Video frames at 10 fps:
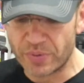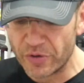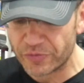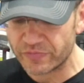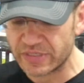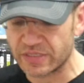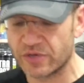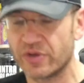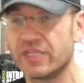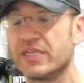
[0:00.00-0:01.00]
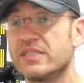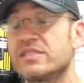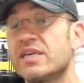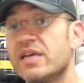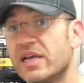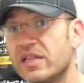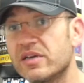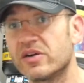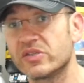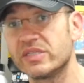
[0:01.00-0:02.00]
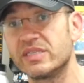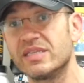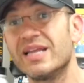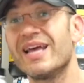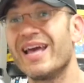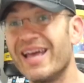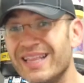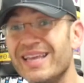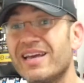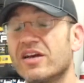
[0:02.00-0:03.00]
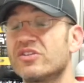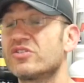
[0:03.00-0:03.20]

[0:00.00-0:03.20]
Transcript: both of these ingredients, L-carnitine and HICA,